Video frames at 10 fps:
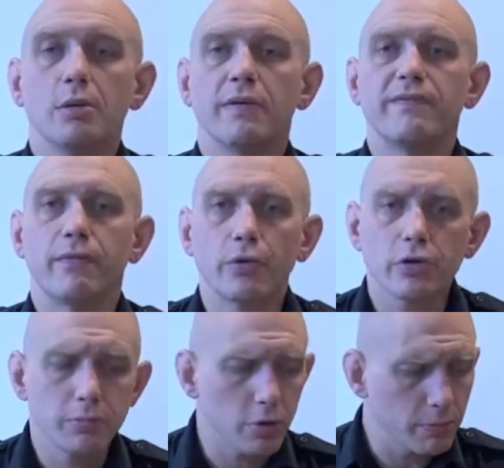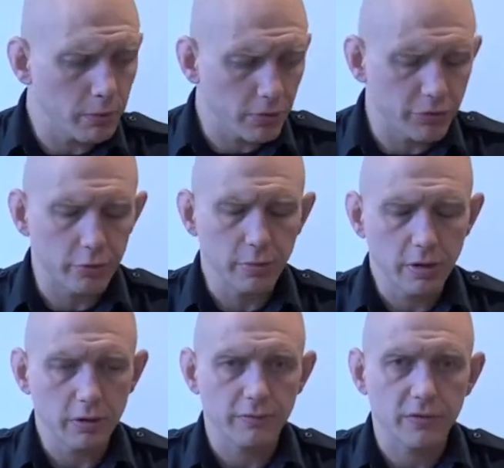Before you pull a pull tube,
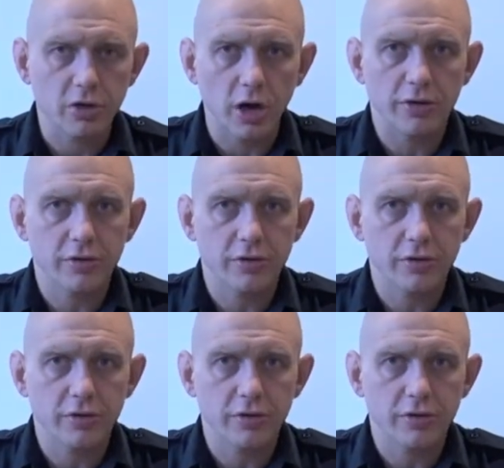you've got